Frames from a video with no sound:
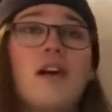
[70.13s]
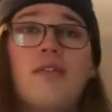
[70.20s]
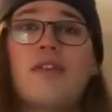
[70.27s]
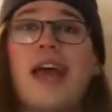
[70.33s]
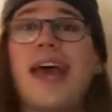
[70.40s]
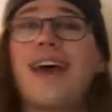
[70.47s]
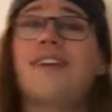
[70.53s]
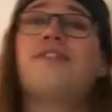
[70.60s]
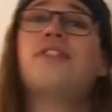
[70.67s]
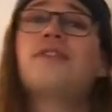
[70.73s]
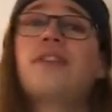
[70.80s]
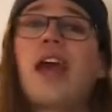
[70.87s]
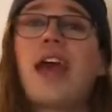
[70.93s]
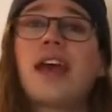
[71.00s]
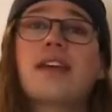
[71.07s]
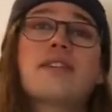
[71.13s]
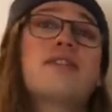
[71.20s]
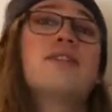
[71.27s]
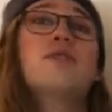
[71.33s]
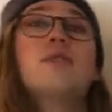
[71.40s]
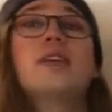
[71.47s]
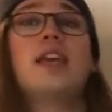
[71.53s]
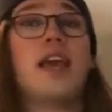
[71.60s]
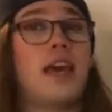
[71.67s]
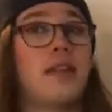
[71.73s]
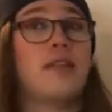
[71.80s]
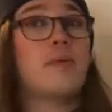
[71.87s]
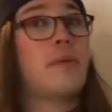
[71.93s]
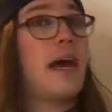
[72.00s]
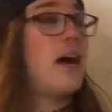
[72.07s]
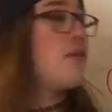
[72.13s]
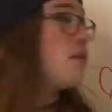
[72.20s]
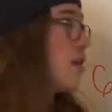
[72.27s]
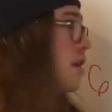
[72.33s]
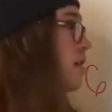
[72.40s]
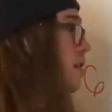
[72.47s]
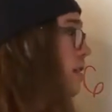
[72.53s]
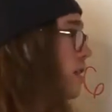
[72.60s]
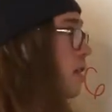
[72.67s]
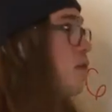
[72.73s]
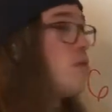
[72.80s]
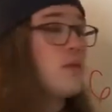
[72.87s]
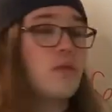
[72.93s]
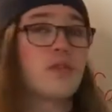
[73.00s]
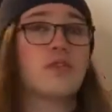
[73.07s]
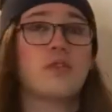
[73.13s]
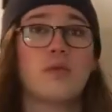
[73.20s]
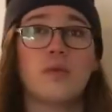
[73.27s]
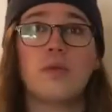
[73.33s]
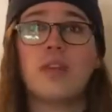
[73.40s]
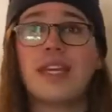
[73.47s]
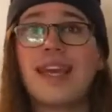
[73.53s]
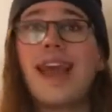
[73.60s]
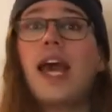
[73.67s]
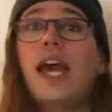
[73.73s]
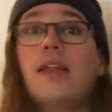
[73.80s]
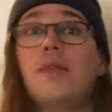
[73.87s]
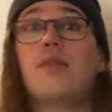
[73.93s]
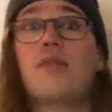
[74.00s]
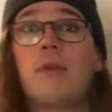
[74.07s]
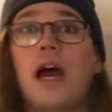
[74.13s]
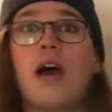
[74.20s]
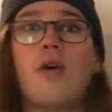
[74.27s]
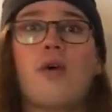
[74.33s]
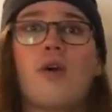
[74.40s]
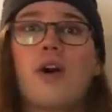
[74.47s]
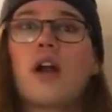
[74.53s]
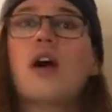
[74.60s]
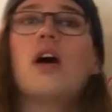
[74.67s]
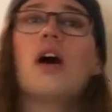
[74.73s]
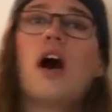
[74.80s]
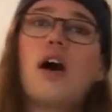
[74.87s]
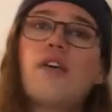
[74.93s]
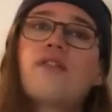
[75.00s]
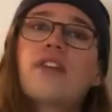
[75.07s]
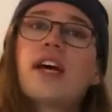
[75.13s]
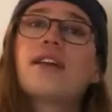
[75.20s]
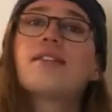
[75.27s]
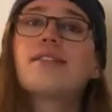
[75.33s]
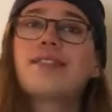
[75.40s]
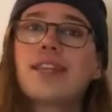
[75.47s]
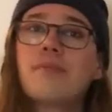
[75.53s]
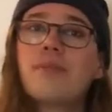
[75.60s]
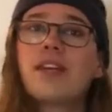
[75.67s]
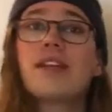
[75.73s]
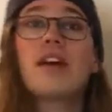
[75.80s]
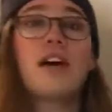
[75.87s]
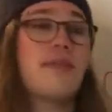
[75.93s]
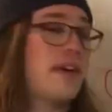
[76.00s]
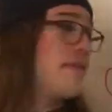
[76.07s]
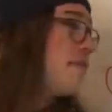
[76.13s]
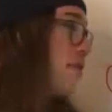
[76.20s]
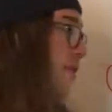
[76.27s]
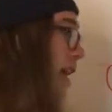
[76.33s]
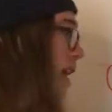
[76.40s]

of f of x to the nth power is equal to the nth power of that limit of f of